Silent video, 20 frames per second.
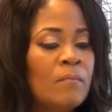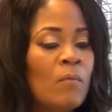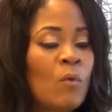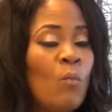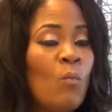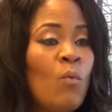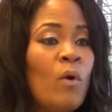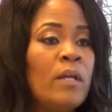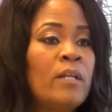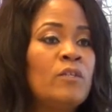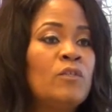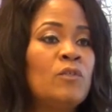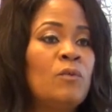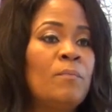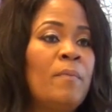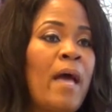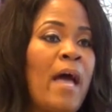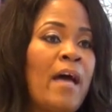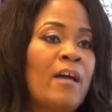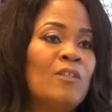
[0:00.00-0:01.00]
"What is your
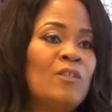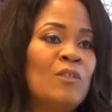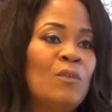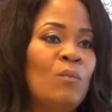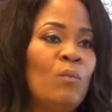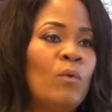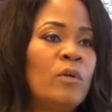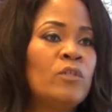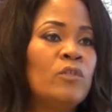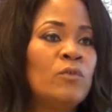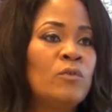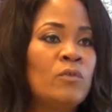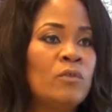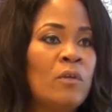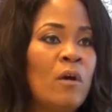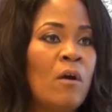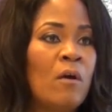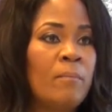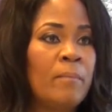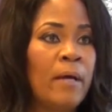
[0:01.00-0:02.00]
passion? What's your
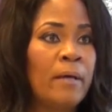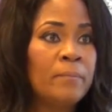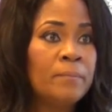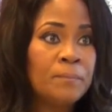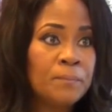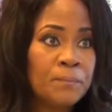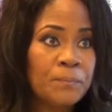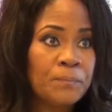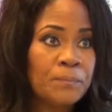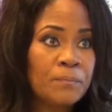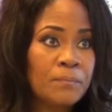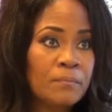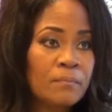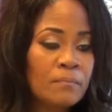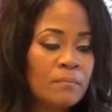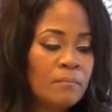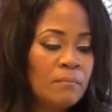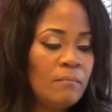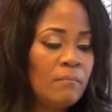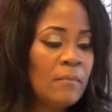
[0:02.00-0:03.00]
dharma?"
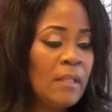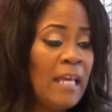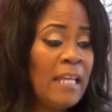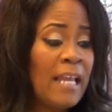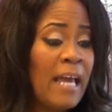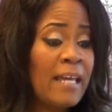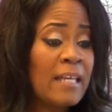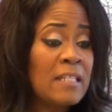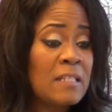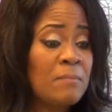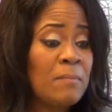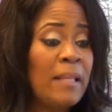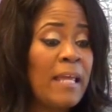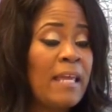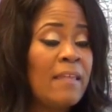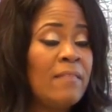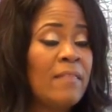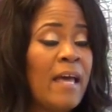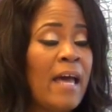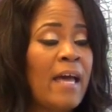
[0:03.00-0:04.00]
Mm-hmm. And I
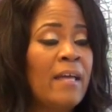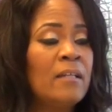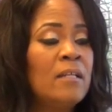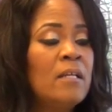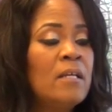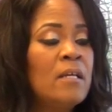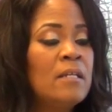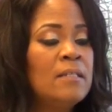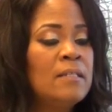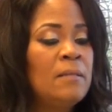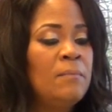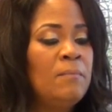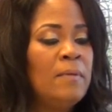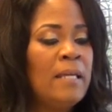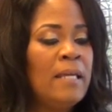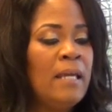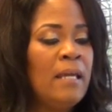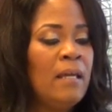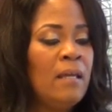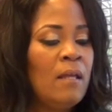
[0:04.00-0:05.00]
explain that to
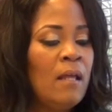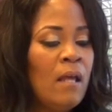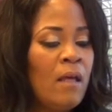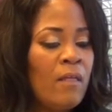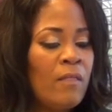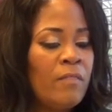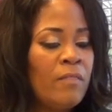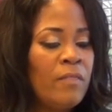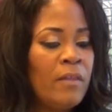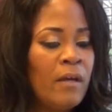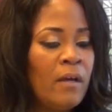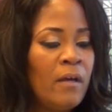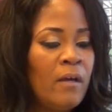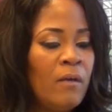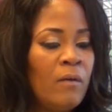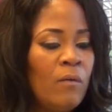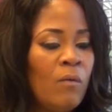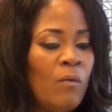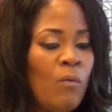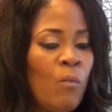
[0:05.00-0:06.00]
be
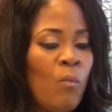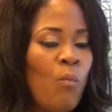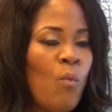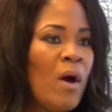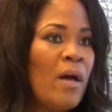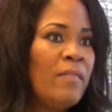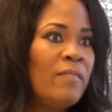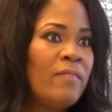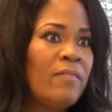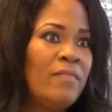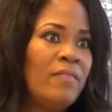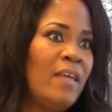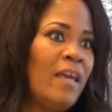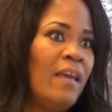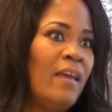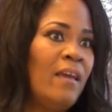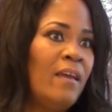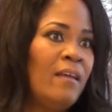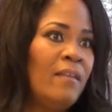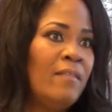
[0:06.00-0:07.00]
the one
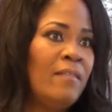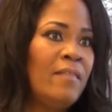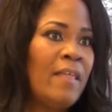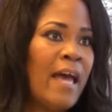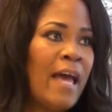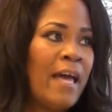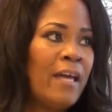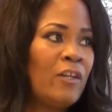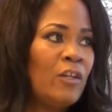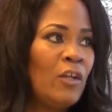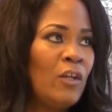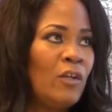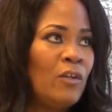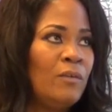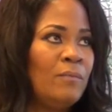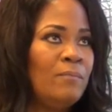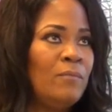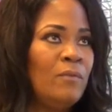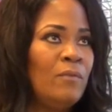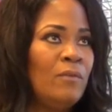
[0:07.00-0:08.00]
thing that
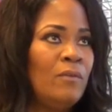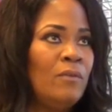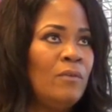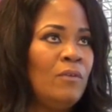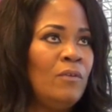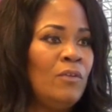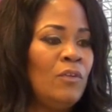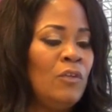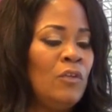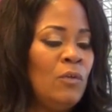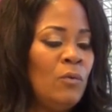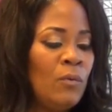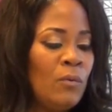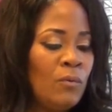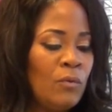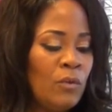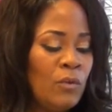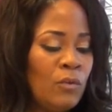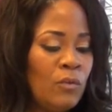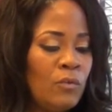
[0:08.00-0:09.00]
you
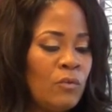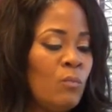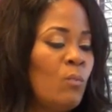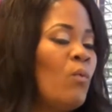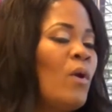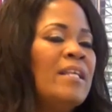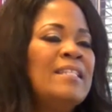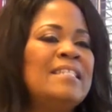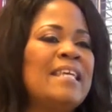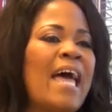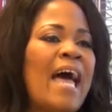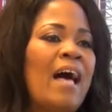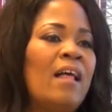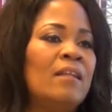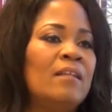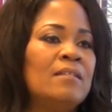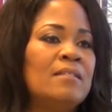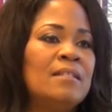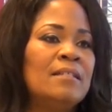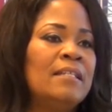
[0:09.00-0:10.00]
one
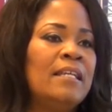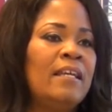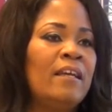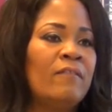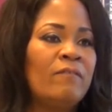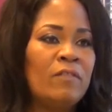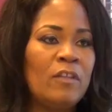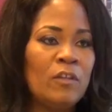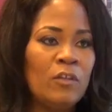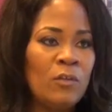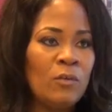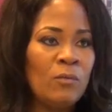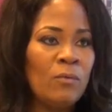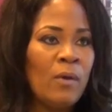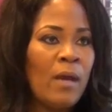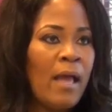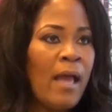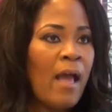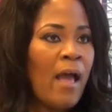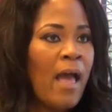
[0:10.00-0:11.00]
talent and gift that you
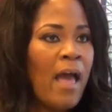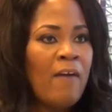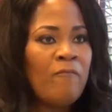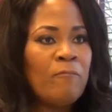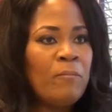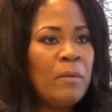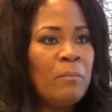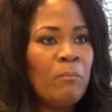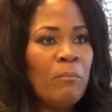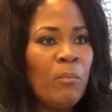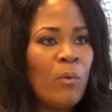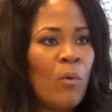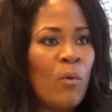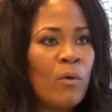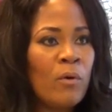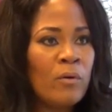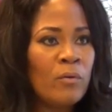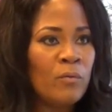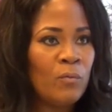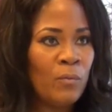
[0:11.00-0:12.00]
have been
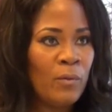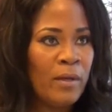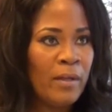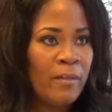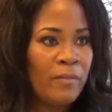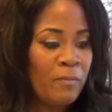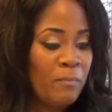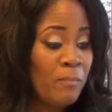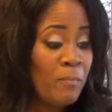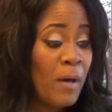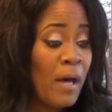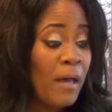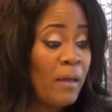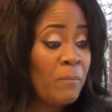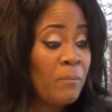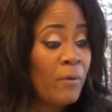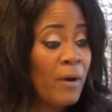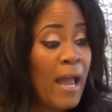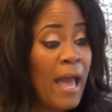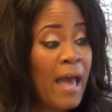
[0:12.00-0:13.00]
born with, mm-hmm. but
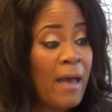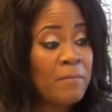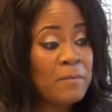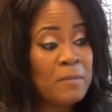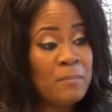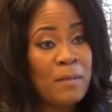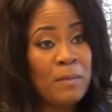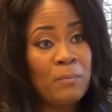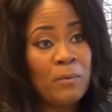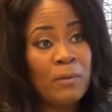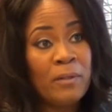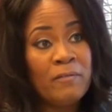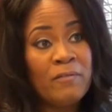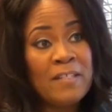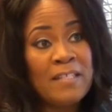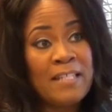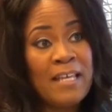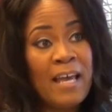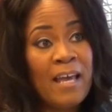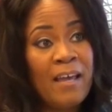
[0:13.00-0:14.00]
perhaps people have
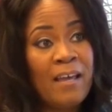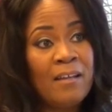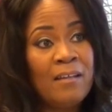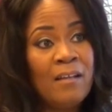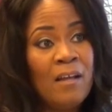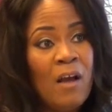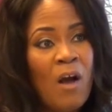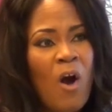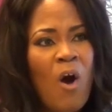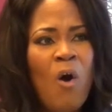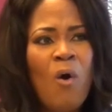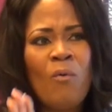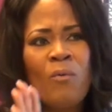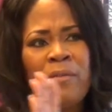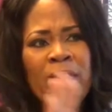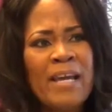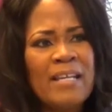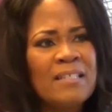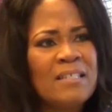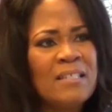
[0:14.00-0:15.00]
said, oh, well,
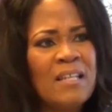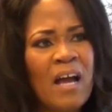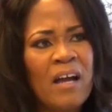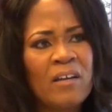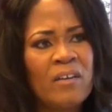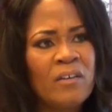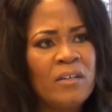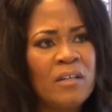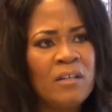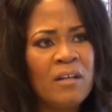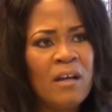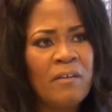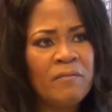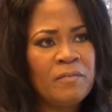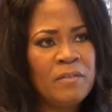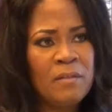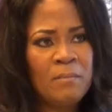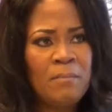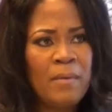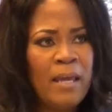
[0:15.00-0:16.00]
that's not good enough
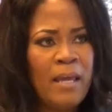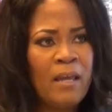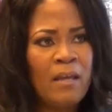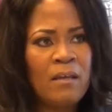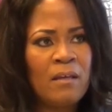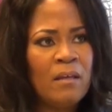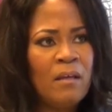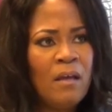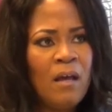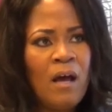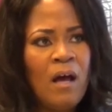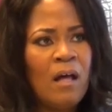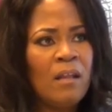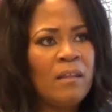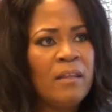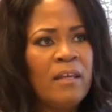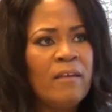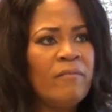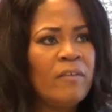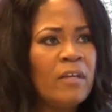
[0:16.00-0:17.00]
to mm-hmm. make mm-hmm. a
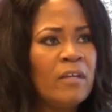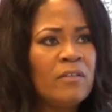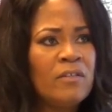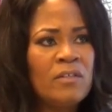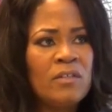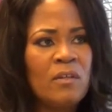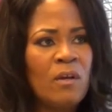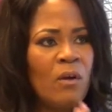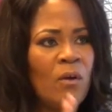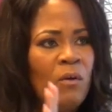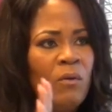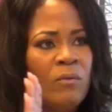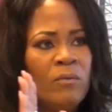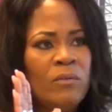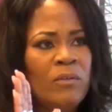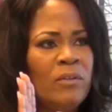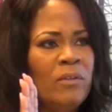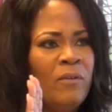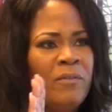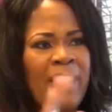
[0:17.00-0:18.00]
living, so,
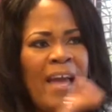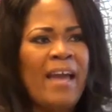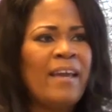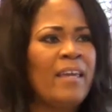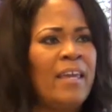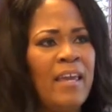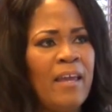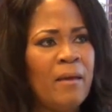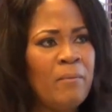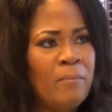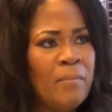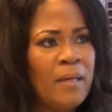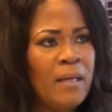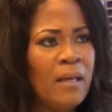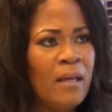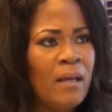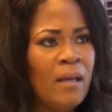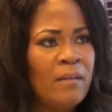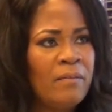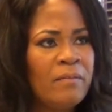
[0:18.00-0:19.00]
you know, that can't be
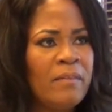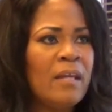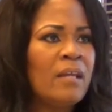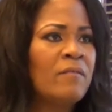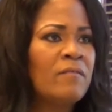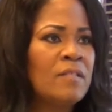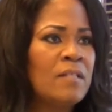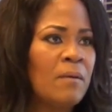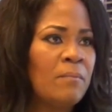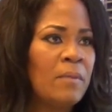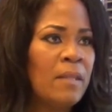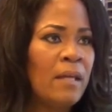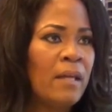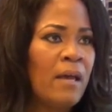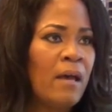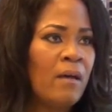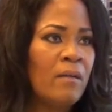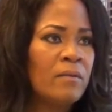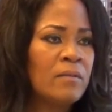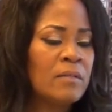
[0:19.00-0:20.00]
it. Think of something
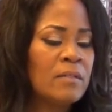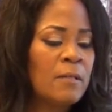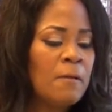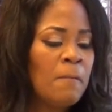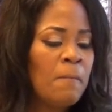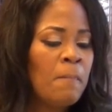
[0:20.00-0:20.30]
else.